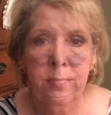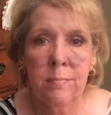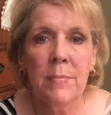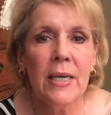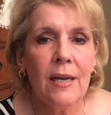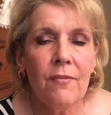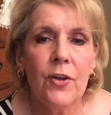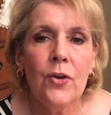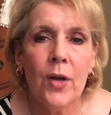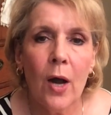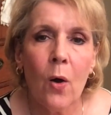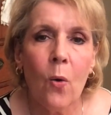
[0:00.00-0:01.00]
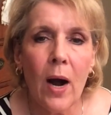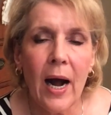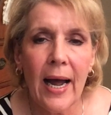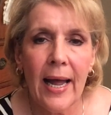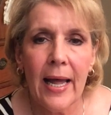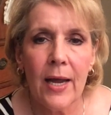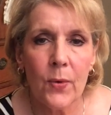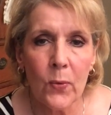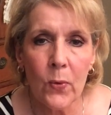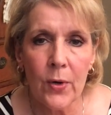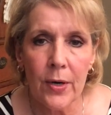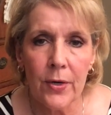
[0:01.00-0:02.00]
Many of you know I had
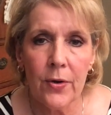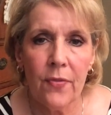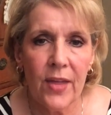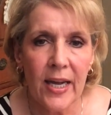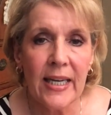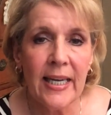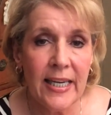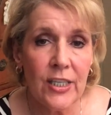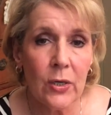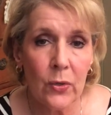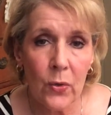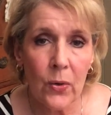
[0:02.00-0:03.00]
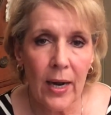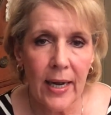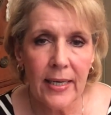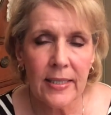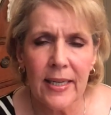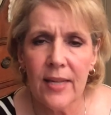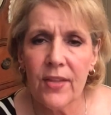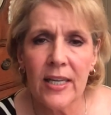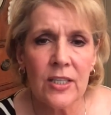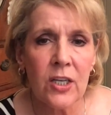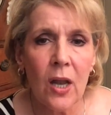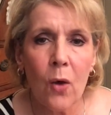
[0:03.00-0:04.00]
ordered the Keto Krate.
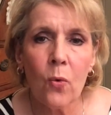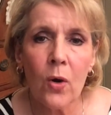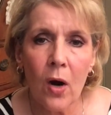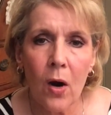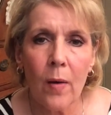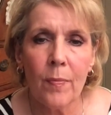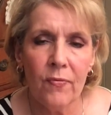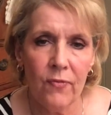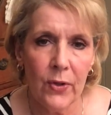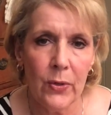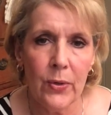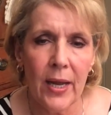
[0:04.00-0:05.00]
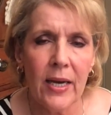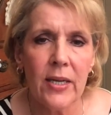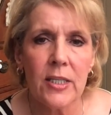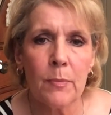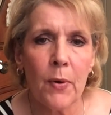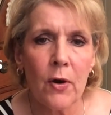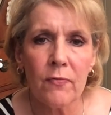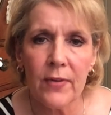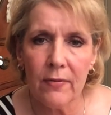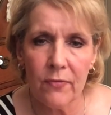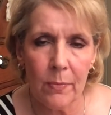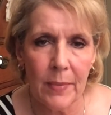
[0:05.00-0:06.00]
It's low-carb food, and it's
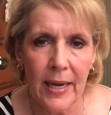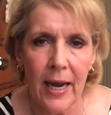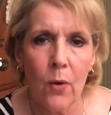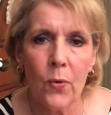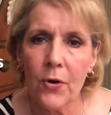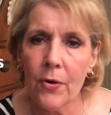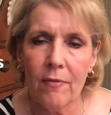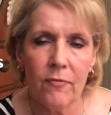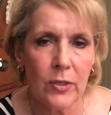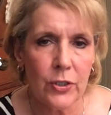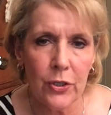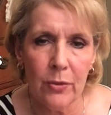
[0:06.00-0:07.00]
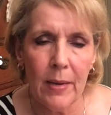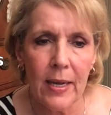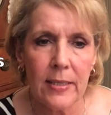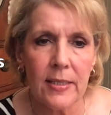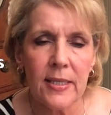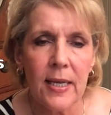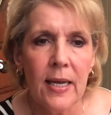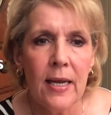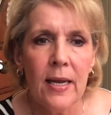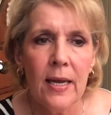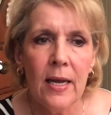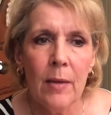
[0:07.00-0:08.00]
perfect for me. I ordered it for 2 months
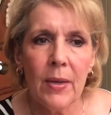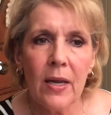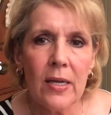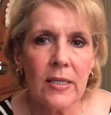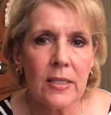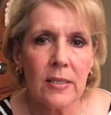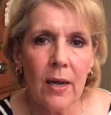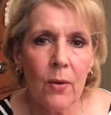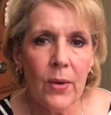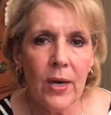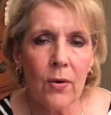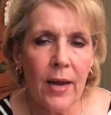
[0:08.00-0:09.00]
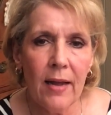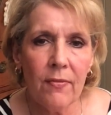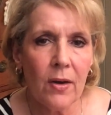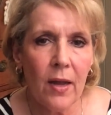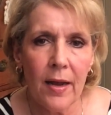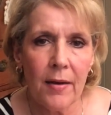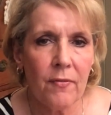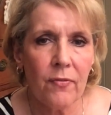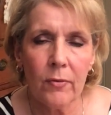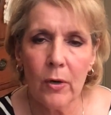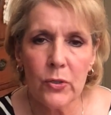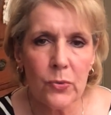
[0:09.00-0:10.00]
because we don't have a lot of
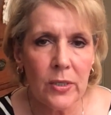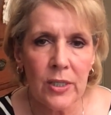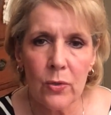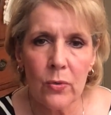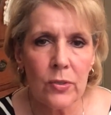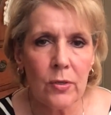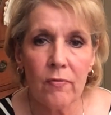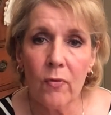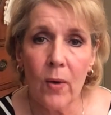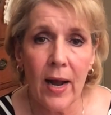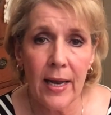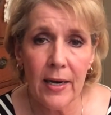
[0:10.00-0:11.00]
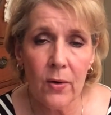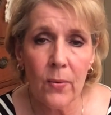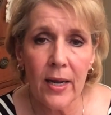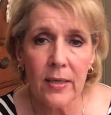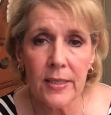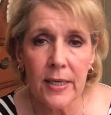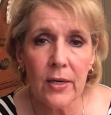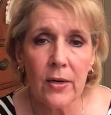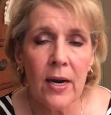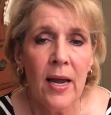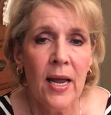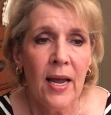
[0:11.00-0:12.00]
grocery stores or variety around here,
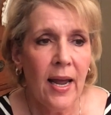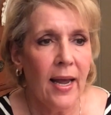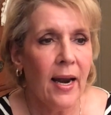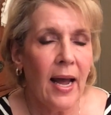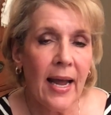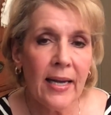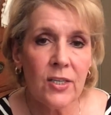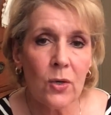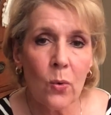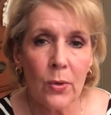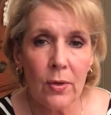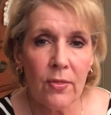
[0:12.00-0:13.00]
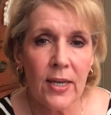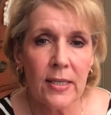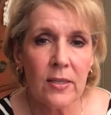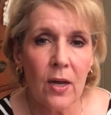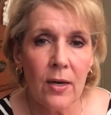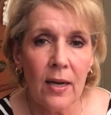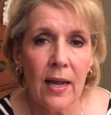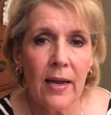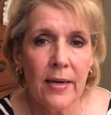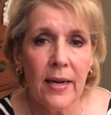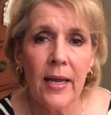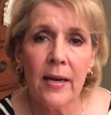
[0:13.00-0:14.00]
and I hate to order things
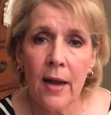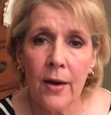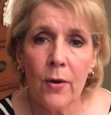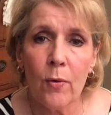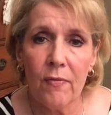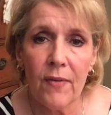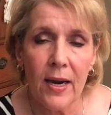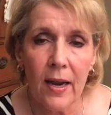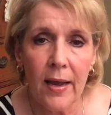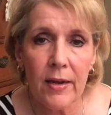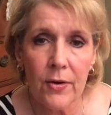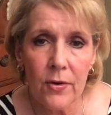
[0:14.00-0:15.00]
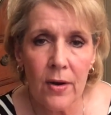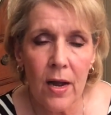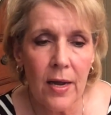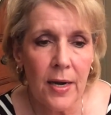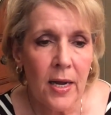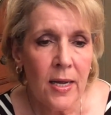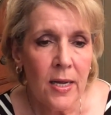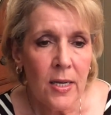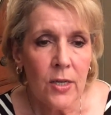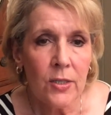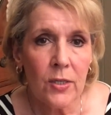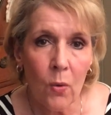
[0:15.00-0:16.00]
online and not know if I like it or not.
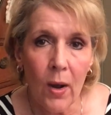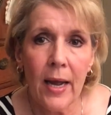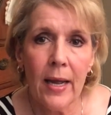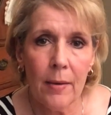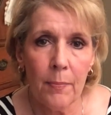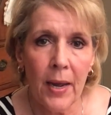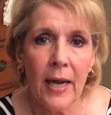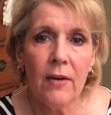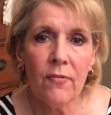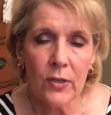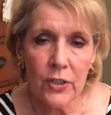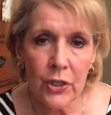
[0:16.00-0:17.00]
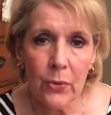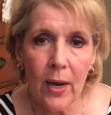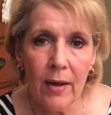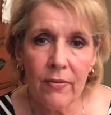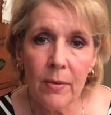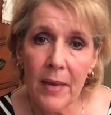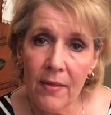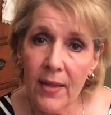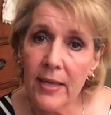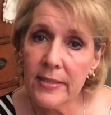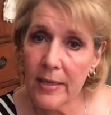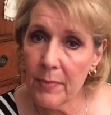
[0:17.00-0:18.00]
So I had paid for 2 of them, and
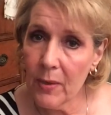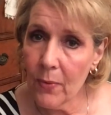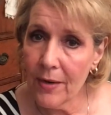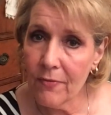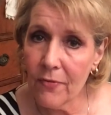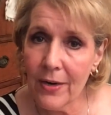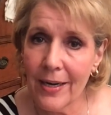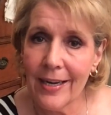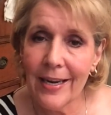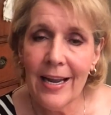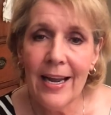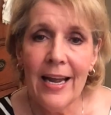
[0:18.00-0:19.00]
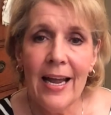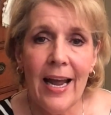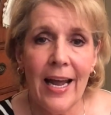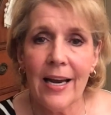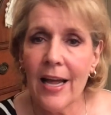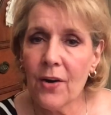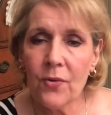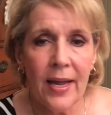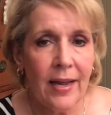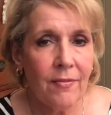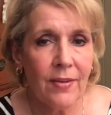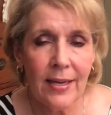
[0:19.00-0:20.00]
they sent me 1 free, and I don't
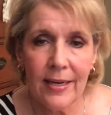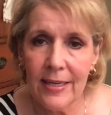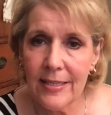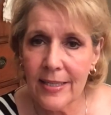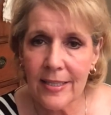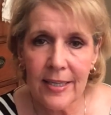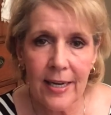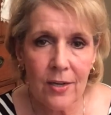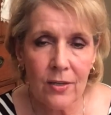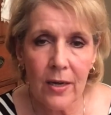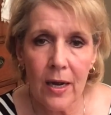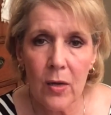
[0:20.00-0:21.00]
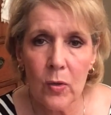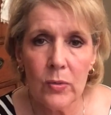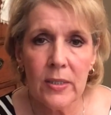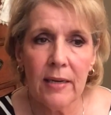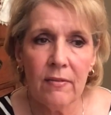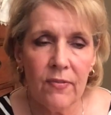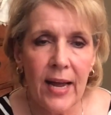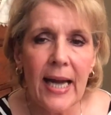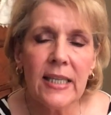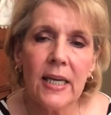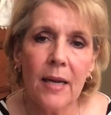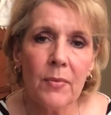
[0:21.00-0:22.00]
have any discount codes. In
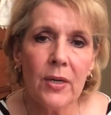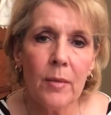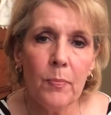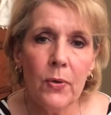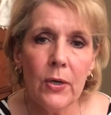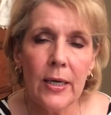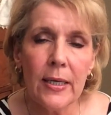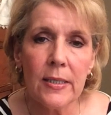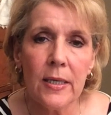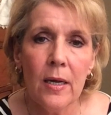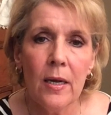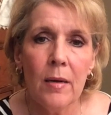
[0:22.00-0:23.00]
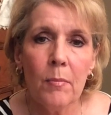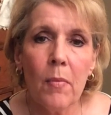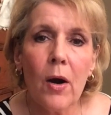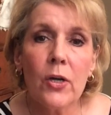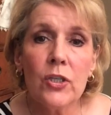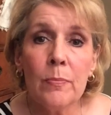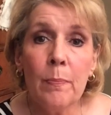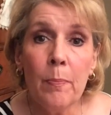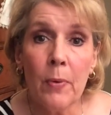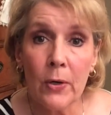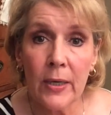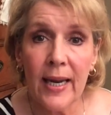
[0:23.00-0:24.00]
fact, I'm going to put Marge
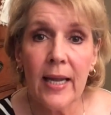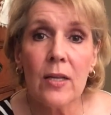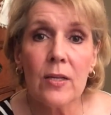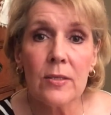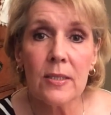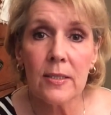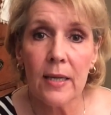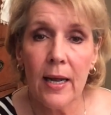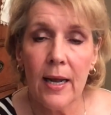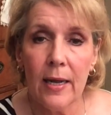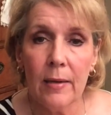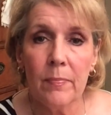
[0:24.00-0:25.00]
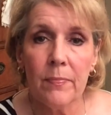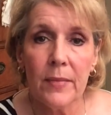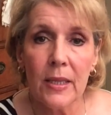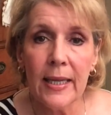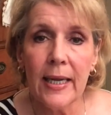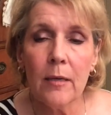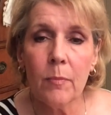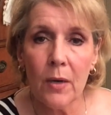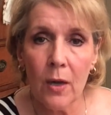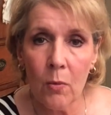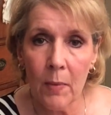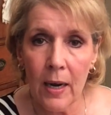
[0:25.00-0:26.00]
Burkell's link
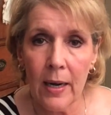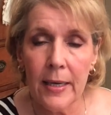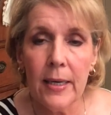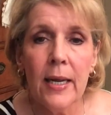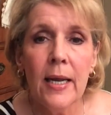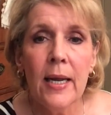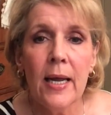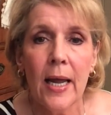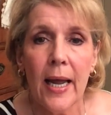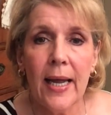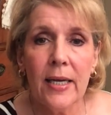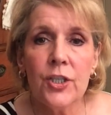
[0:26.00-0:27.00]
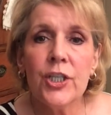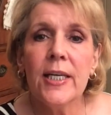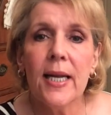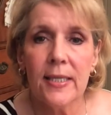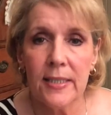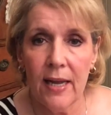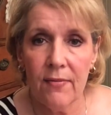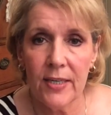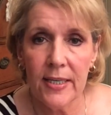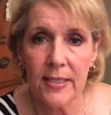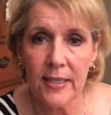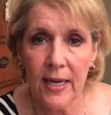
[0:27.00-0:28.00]
below mine, and she does have a
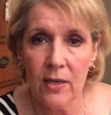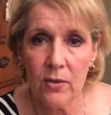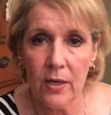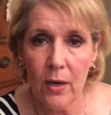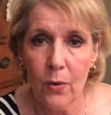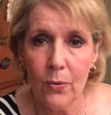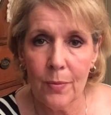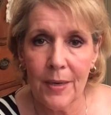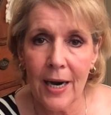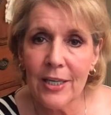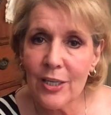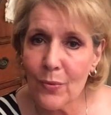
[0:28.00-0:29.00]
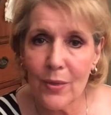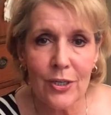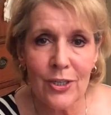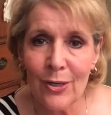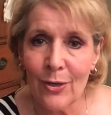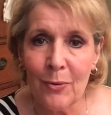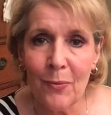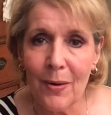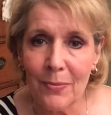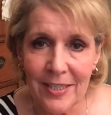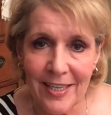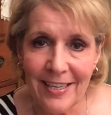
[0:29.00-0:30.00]
discount code, but I just wanted to show you
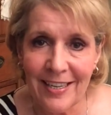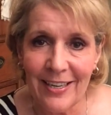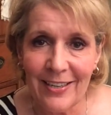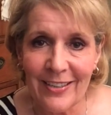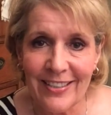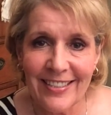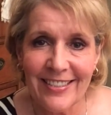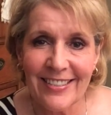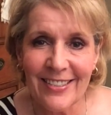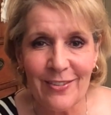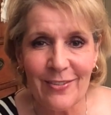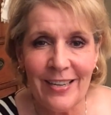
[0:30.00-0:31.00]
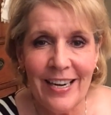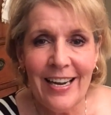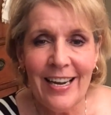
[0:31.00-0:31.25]
what was in here. So